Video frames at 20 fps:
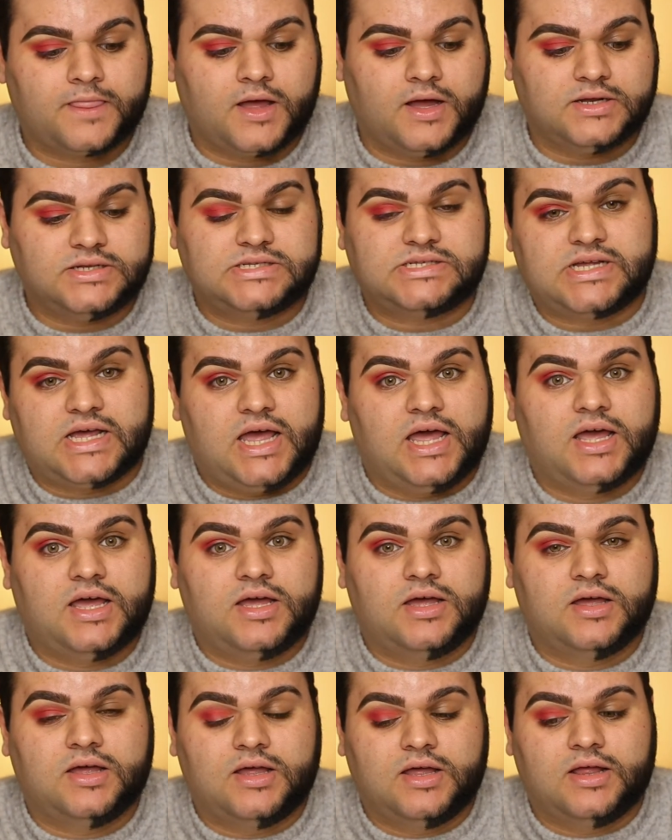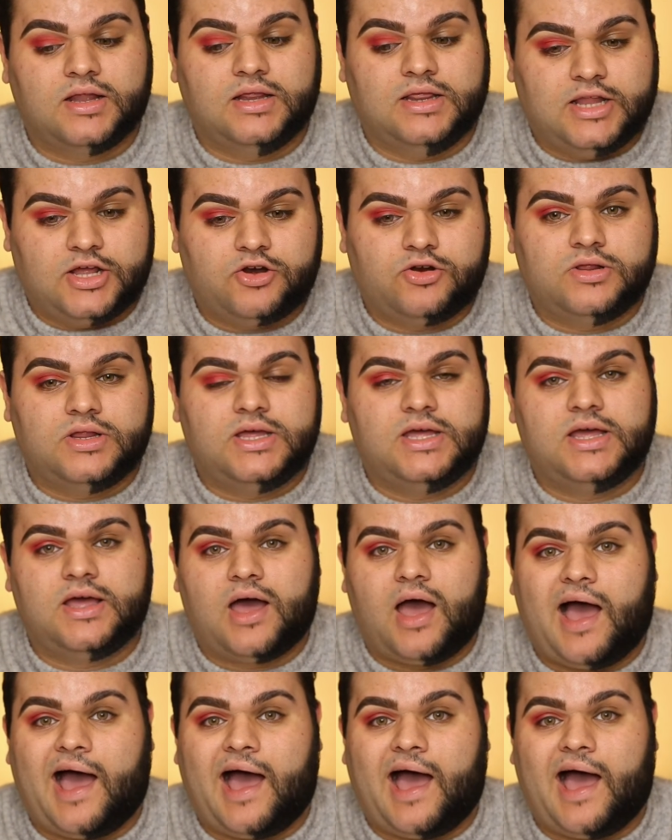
a dig. Literally,